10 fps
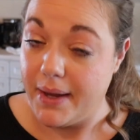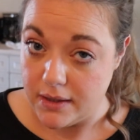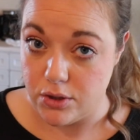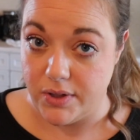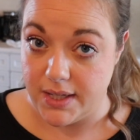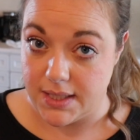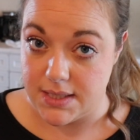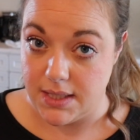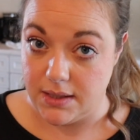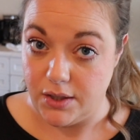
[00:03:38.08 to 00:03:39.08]
penetrating
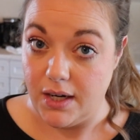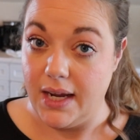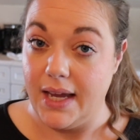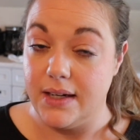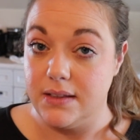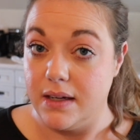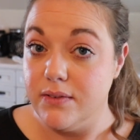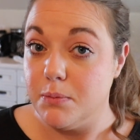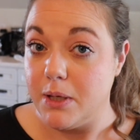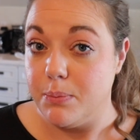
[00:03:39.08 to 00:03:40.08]
sealer and a lot
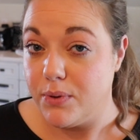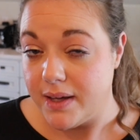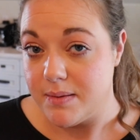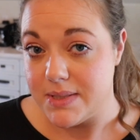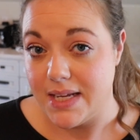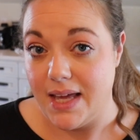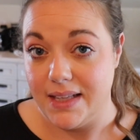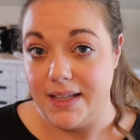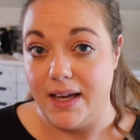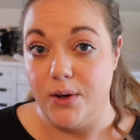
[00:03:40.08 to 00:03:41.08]
of the people kept
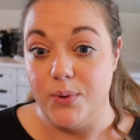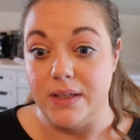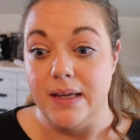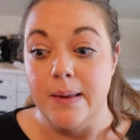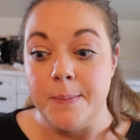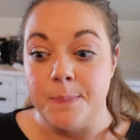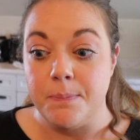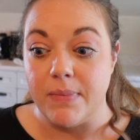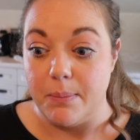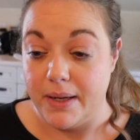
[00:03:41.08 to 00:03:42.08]
saying that it would
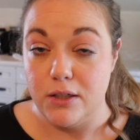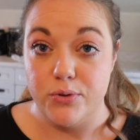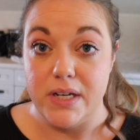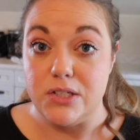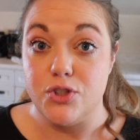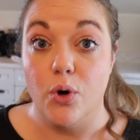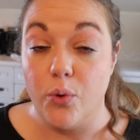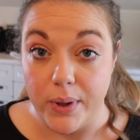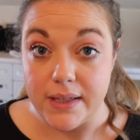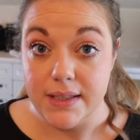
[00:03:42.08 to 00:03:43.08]
penetrate so
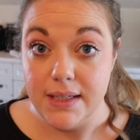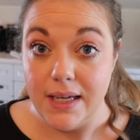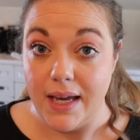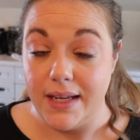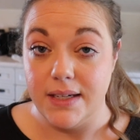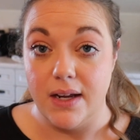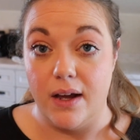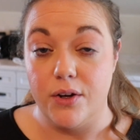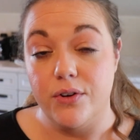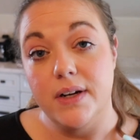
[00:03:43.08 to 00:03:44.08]
quickly and
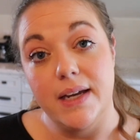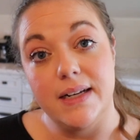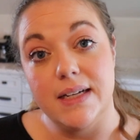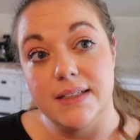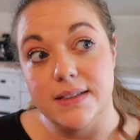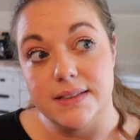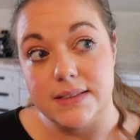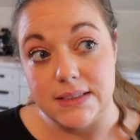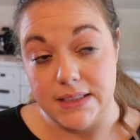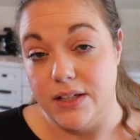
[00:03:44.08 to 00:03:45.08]
not create a
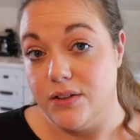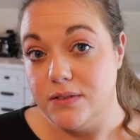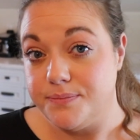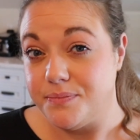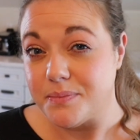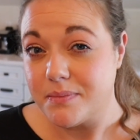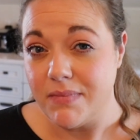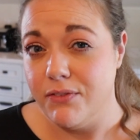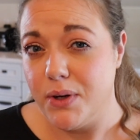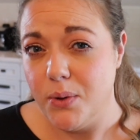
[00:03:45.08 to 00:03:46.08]
seal
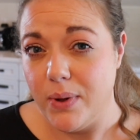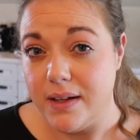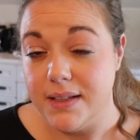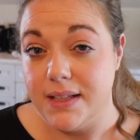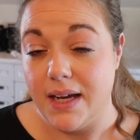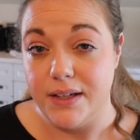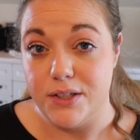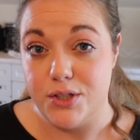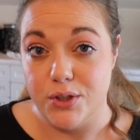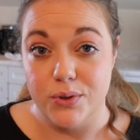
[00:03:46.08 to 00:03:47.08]
very well that they had
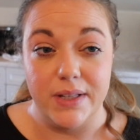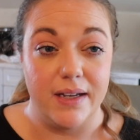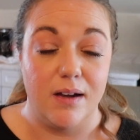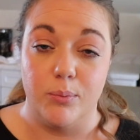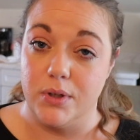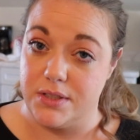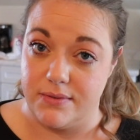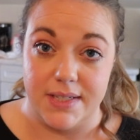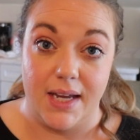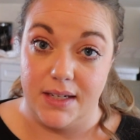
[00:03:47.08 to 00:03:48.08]
to do like upwards
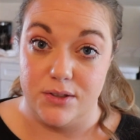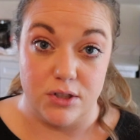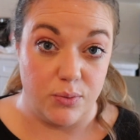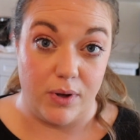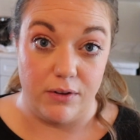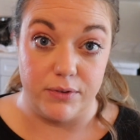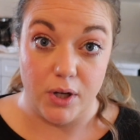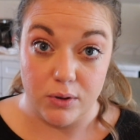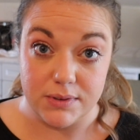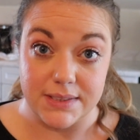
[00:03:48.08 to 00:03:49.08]
of 10 to 12
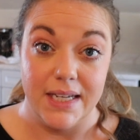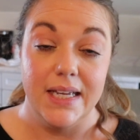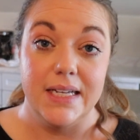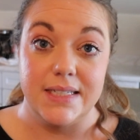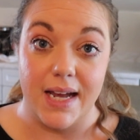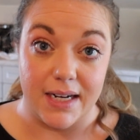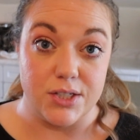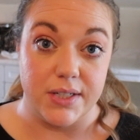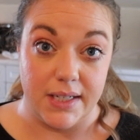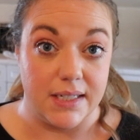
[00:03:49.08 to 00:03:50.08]
coats to
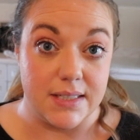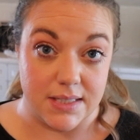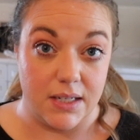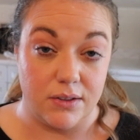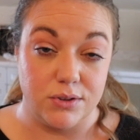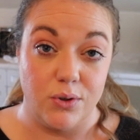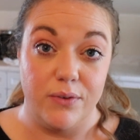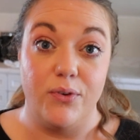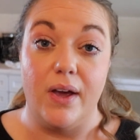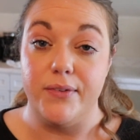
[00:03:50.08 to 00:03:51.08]
actually get a seal. So
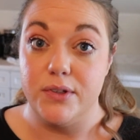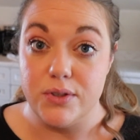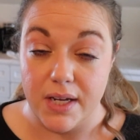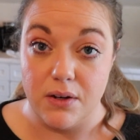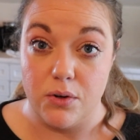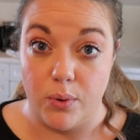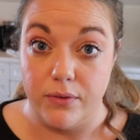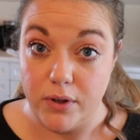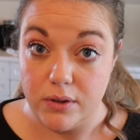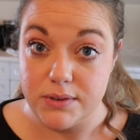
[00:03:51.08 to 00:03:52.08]
if you have to do 10 to
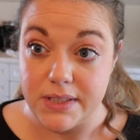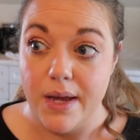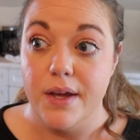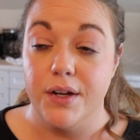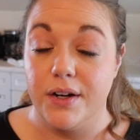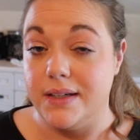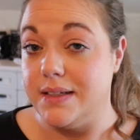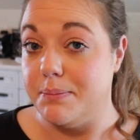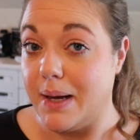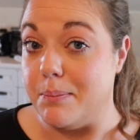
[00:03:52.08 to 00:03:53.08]
12 coats, you're gonna
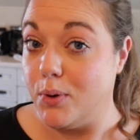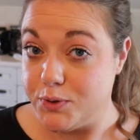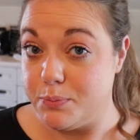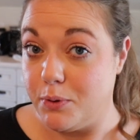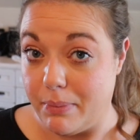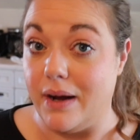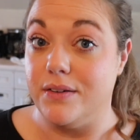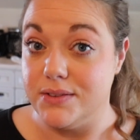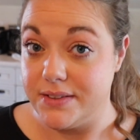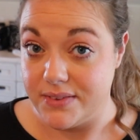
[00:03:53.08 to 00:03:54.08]
need to buy multiple
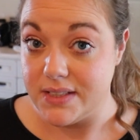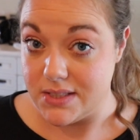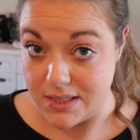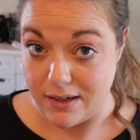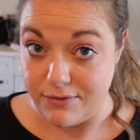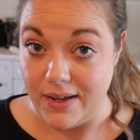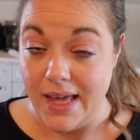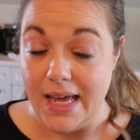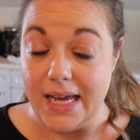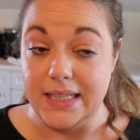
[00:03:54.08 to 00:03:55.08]
bottles of this stuff.
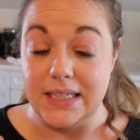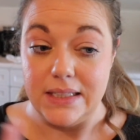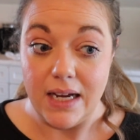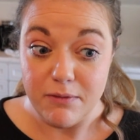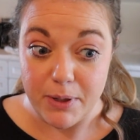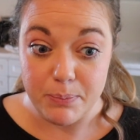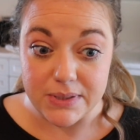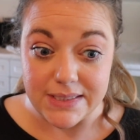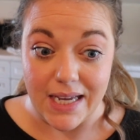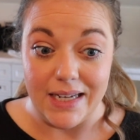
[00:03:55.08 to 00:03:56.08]
And then a lot of
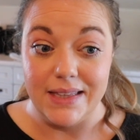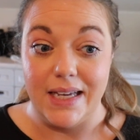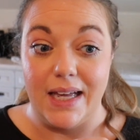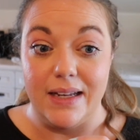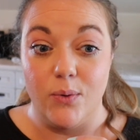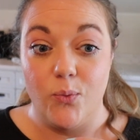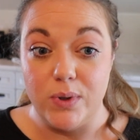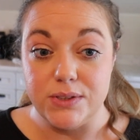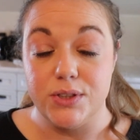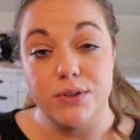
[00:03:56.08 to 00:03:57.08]
people said that
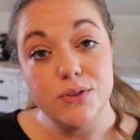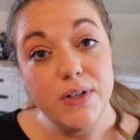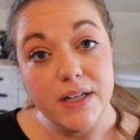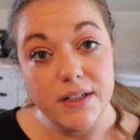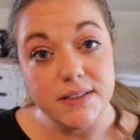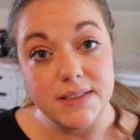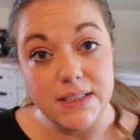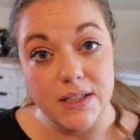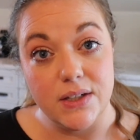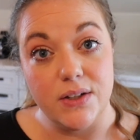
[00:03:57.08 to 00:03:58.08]
once you do get a good
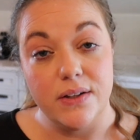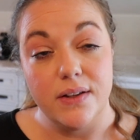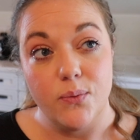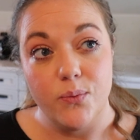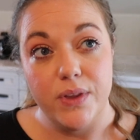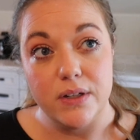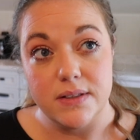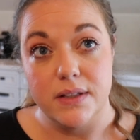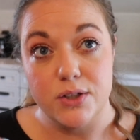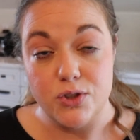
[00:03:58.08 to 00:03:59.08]
seal,
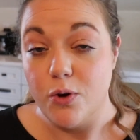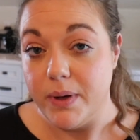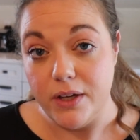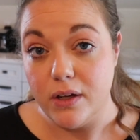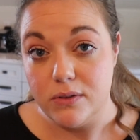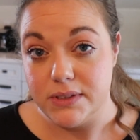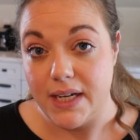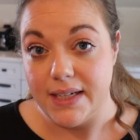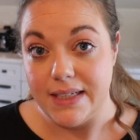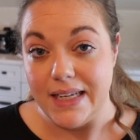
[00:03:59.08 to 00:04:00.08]
there, there's so many coats
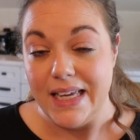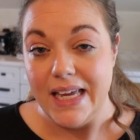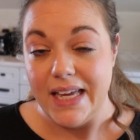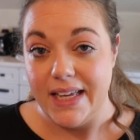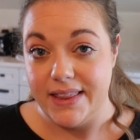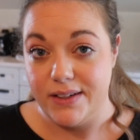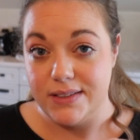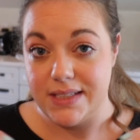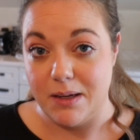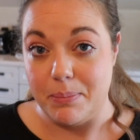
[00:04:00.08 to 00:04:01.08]
on it, it
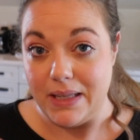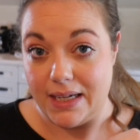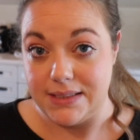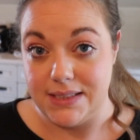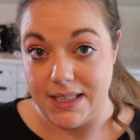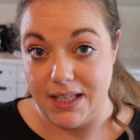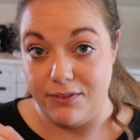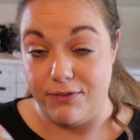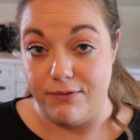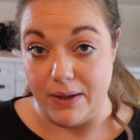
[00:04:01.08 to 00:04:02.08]
there's like a plasticky
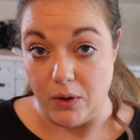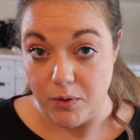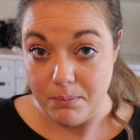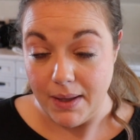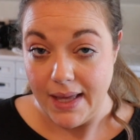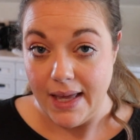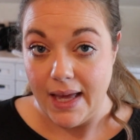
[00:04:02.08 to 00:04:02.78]
film